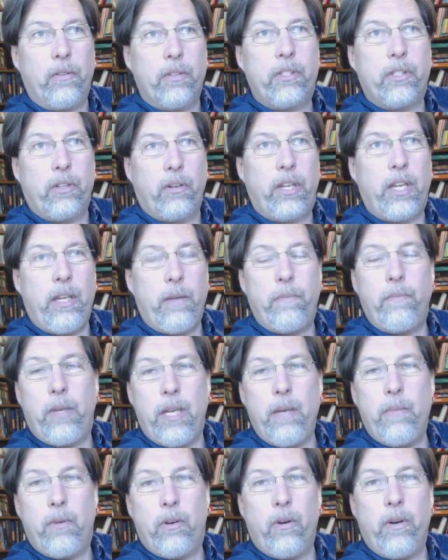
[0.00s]
so
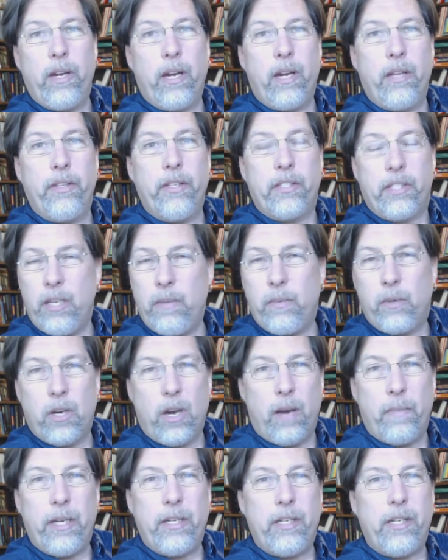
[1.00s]
keep going on this. Keep
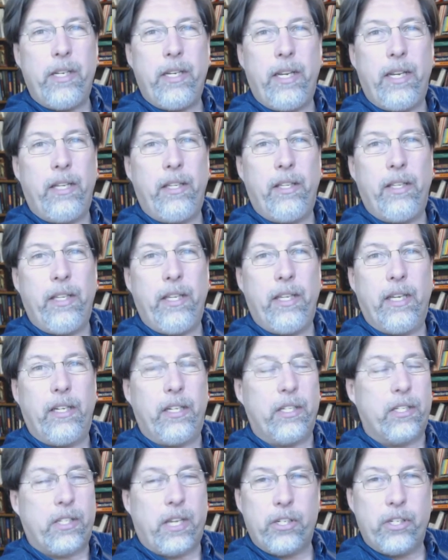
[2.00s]
commenting in the
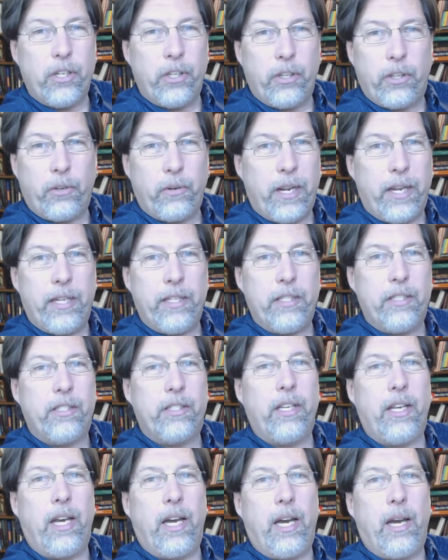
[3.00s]
discussion
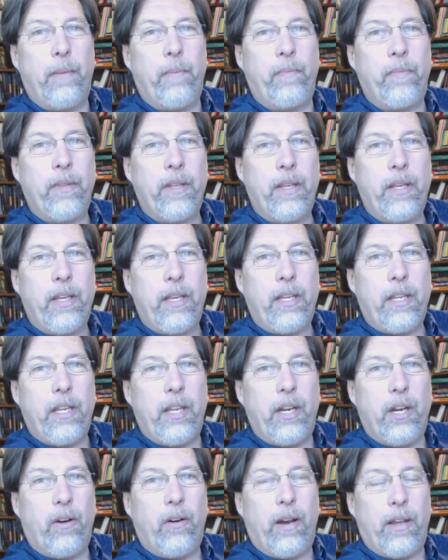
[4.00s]
threads.
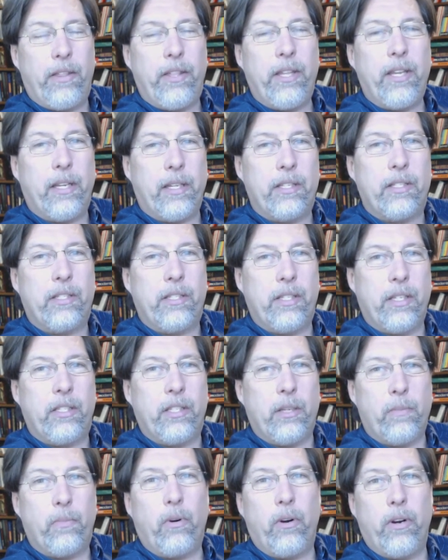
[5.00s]
I think
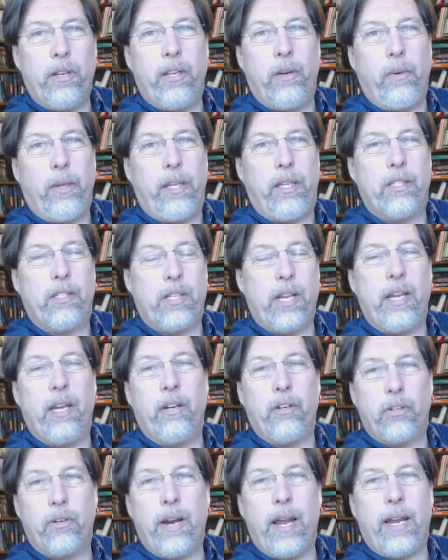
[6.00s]
it's important that we stay
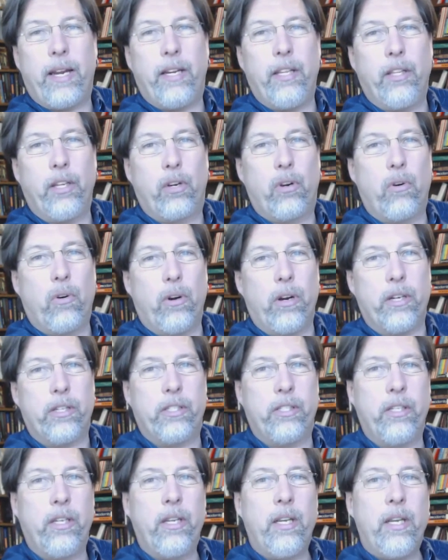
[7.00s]
on track in the
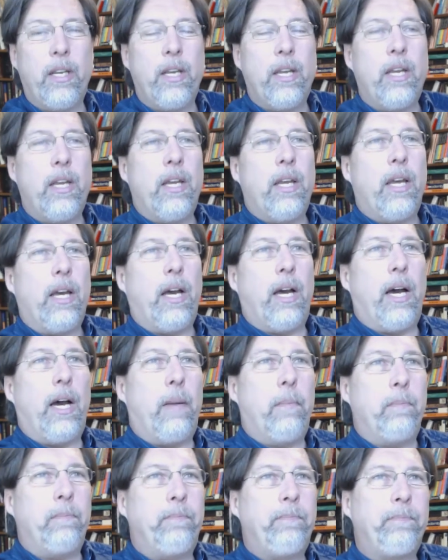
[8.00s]
course.
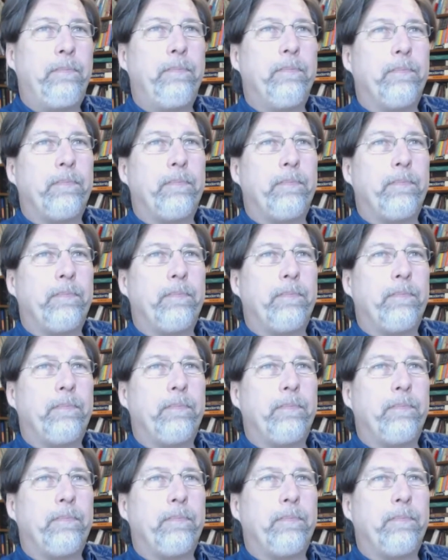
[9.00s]
Um,